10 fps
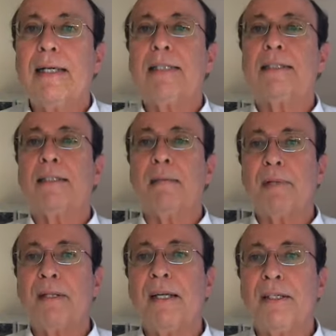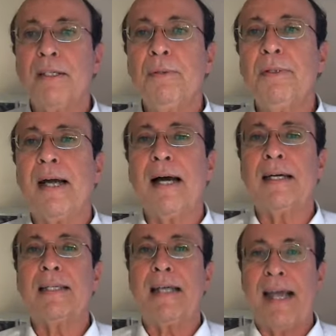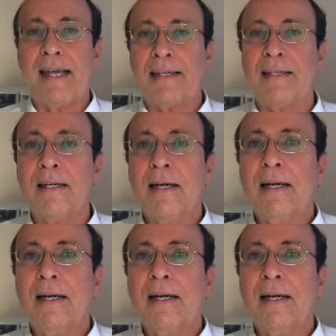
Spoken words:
It's something that you and I can